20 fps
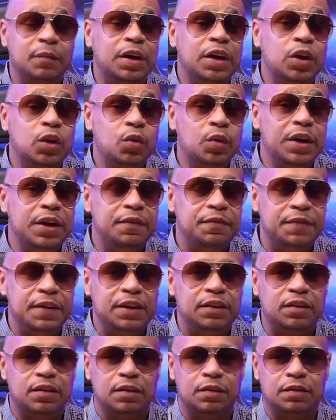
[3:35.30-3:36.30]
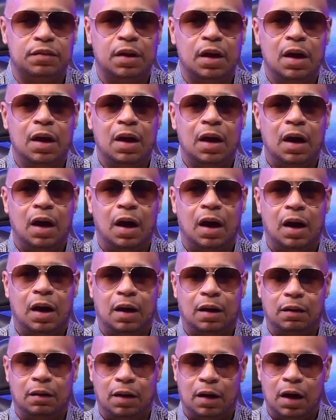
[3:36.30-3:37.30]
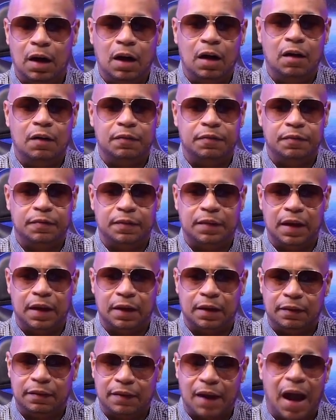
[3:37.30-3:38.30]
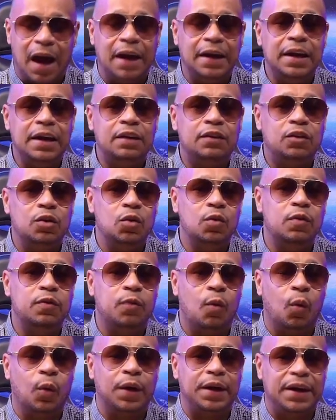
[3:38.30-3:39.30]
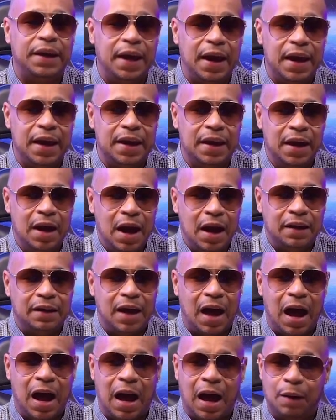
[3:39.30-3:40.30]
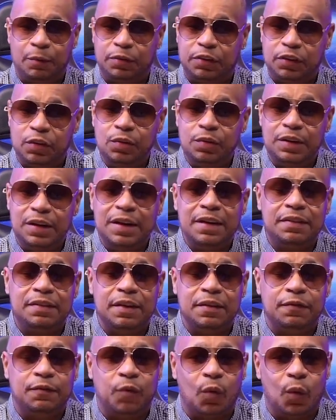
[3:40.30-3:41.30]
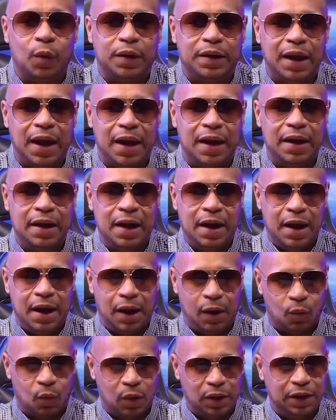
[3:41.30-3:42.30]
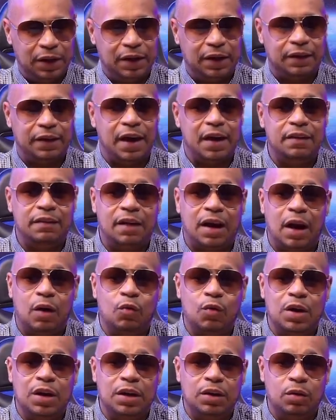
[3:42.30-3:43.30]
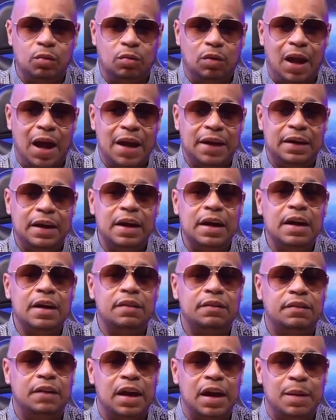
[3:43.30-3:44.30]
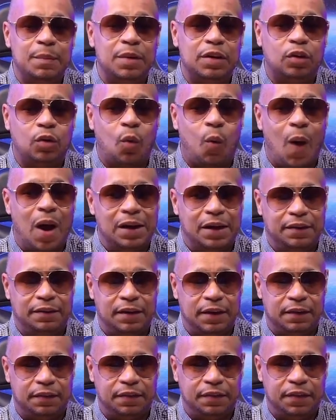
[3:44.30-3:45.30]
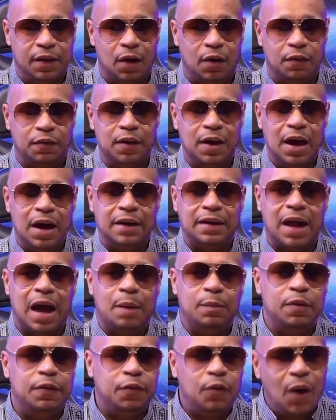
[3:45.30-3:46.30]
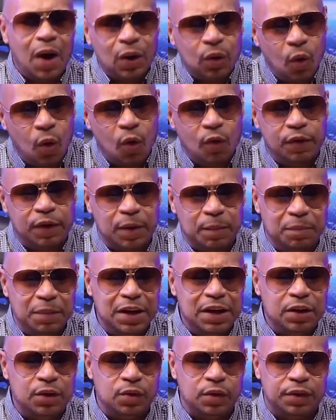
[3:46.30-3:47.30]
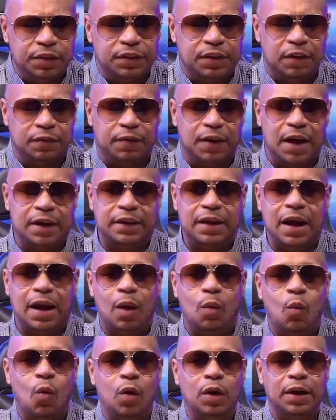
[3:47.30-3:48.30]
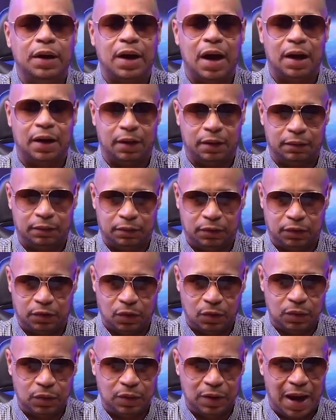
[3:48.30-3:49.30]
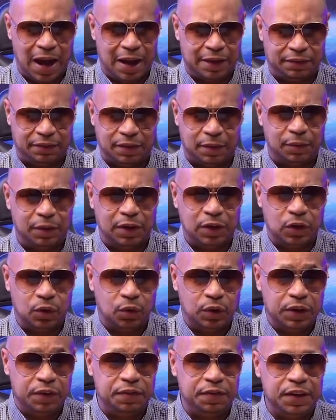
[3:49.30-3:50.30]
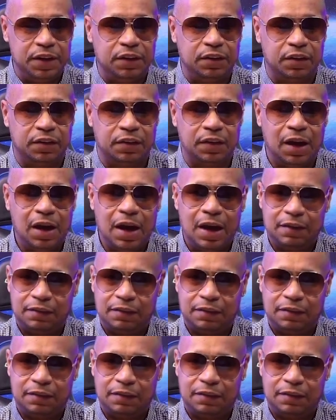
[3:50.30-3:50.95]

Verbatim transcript: some of the unique features uh, of the Tiny two four K. Now, I'm shooting this in four K, and one of the things that I really do like is the image quality itself. Now, before I go over the menu and stuff like that, I want to kind of show you guys some of the unique features,